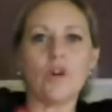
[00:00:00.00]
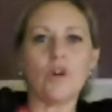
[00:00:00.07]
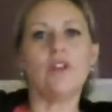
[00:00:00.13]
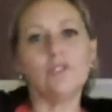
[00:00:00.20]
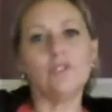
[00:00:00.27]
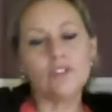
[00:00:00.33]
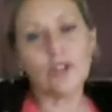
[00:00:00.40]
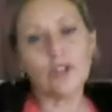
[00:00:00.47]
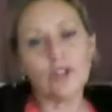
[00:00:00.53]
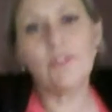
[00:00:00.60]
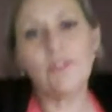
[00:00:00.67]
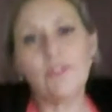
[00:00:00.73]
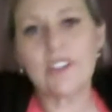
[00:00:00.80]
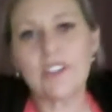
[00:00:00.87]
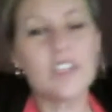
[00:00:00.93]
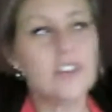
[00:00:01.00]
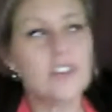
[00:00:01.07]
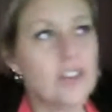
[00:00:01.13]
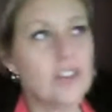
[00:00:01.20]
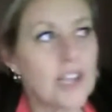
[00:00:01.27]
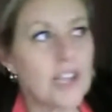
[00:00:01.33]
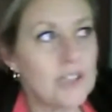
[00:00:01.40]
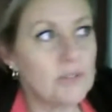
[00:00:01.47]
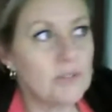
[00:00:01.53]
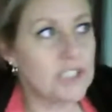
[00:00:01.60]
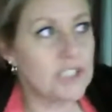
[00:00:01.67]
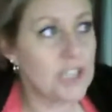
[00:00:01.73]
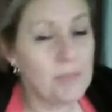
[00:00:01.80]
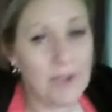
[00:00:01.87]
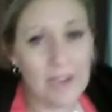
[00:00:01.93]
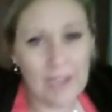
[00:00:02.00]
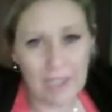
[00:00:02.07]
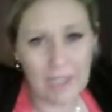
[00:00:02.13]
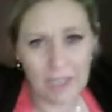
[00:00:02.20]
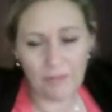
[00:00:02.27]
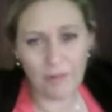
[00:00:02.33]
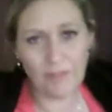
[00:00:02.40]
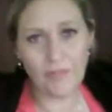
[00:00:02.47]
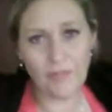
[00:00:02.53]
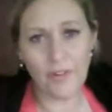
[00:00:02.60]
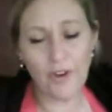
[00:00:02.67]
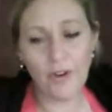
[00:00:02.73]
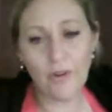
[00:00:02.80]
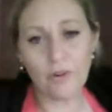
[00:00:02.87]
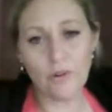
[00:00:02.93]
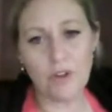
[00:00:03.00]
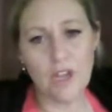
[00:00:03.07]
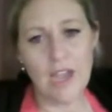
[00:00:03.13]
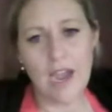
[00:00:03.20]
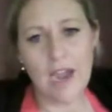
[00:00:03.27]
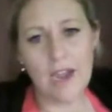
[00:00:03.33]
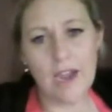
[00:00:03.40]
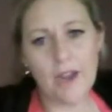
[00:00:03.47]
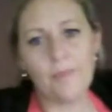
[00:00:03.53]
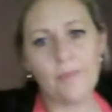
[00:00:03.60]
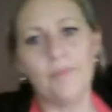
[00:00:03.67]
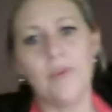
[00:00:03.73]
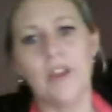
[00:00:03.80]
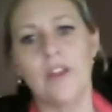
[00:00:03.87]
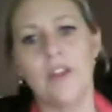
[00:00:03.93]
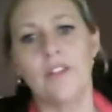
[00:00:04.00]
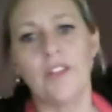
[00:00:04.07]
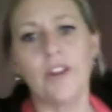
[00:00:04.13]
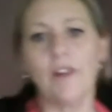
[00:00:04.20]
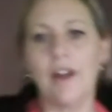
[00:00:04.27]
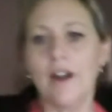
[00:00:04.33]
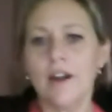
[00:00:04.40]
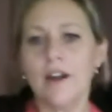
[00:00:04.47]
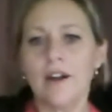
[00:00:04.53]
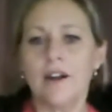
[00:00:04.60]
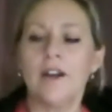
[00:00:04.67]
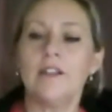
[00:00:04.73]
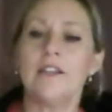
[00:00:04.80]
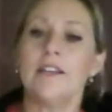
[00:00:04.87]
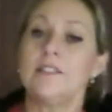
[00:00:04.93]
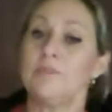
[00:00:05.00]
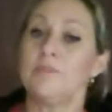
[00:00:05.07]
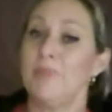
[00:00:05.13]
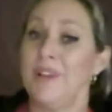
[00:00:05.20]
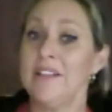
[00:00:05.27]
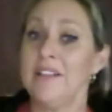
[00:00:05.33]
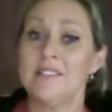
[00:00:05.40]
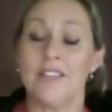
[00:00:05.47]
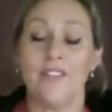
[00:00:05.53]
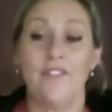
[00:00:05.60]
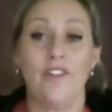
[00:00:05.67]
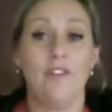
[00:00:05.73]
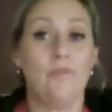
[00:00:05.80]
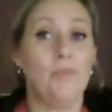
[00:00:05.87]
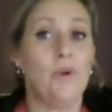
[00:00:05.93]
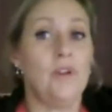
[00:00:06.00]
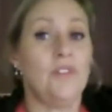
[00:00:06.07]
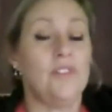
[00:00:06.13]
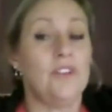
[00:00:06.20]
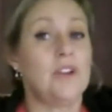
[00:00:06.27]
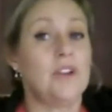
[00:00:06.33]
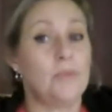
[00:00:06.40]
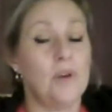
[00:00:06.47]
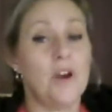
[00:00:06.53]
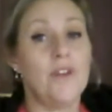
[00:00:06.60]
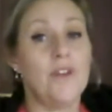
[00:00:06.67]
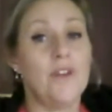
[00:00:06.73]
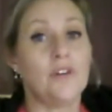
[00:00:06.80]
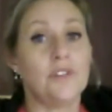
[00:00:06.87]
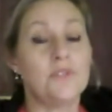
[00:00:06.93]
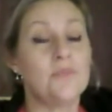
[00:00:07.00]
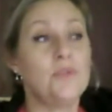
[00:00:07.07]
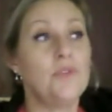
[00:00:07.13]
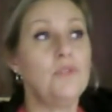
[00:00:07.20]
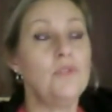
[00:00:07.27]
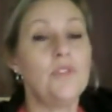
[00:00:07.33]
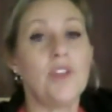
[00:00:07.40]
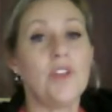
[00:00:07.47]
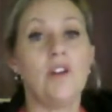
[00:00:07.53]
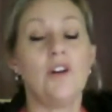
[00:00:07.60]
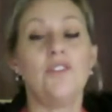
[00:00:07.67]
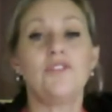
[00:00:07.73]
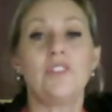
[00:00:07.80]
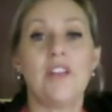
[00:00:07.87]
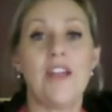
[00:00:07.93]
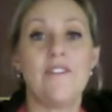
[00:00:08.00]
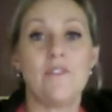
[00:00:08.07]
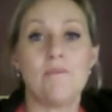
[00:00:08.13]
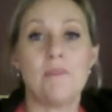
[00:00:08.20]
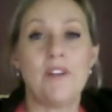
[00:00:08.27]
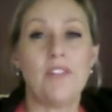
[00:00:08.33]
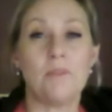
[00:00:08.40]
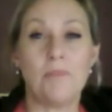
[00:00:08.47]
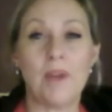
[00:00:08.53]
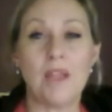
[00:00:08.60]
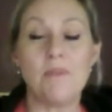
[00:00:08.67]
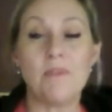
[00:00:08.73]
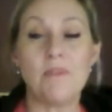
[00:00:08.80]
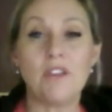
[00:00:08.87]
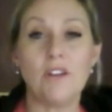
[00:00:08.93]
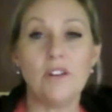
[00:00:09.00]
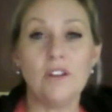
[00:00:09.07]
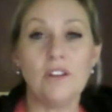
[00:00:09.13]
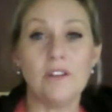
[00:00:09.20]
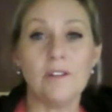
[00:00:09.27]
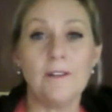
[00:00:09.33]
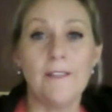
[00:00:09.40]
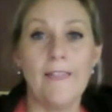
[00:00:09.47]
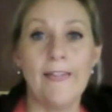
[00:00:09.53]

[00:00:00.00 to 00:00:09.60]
quite often, Tom, you've actually got to go to a GP to get a referral. Um, there are, it depends. If you've birthed in a private hospital, they'll often have a mother-baby unit